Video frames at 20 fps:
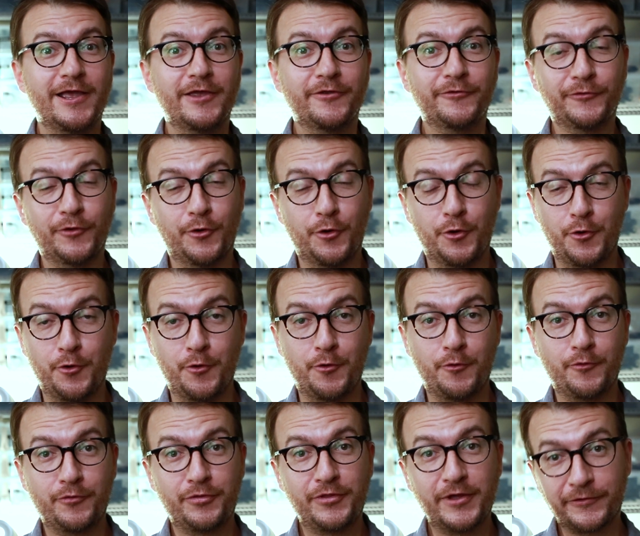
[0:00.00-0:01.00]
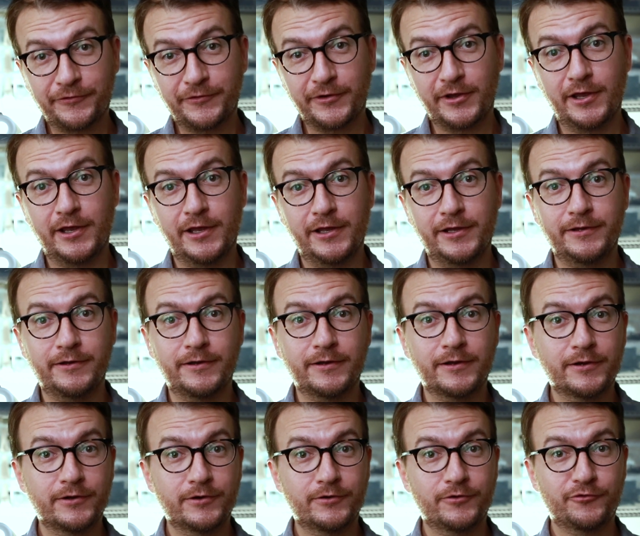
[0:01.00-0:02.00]
So thanks
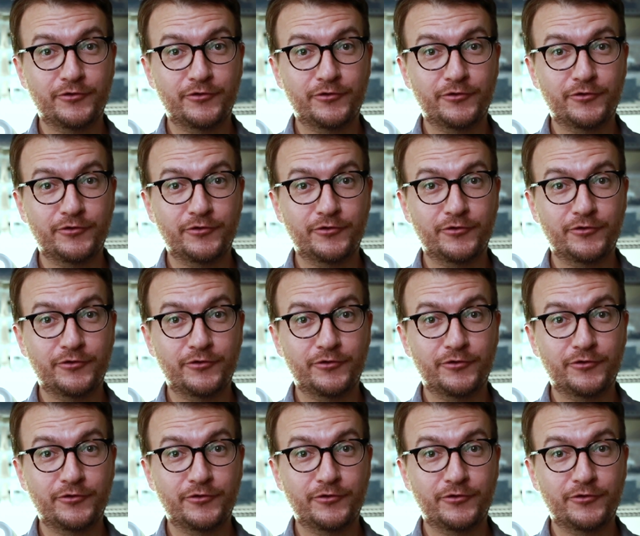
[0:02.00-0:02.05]
again.